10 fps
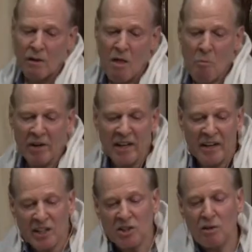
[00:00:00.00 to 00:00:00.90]
But in
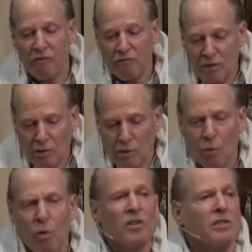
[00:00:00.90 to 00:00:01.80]
addition to, to the
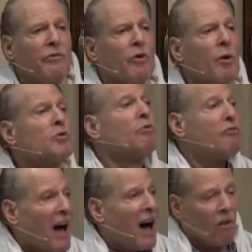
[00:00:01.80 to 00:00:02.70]
words, the verb to
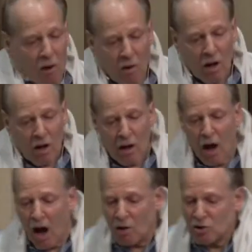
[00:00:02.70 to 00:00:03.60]
follow,
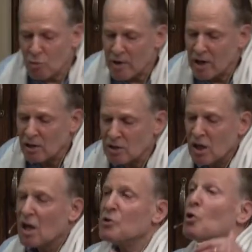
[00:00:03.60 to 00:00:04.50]
also means
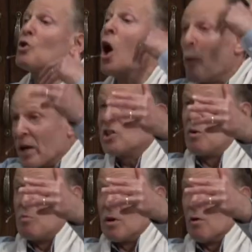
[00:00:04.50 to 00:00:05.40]
you're going
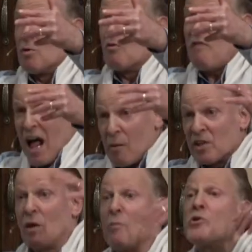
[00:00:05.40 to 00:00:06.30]
somewhere. When you're following
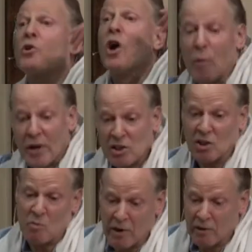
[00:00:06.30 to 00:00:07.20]
someone, you're going
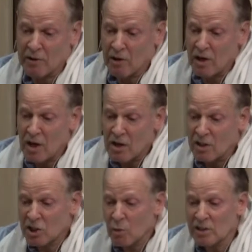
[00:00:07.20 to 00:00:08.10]
somewhere.
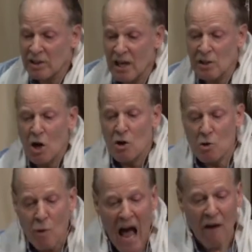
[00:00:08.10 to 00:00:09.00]
Yeshua says,
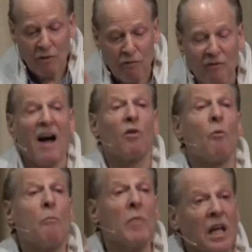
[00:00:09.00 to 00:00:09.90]
You have to follow
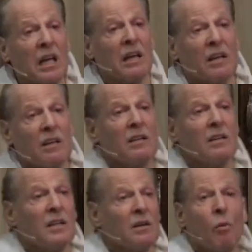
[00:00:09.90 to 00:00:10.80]
me,
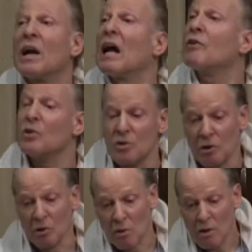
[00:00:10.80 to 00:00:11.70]
whatever you do.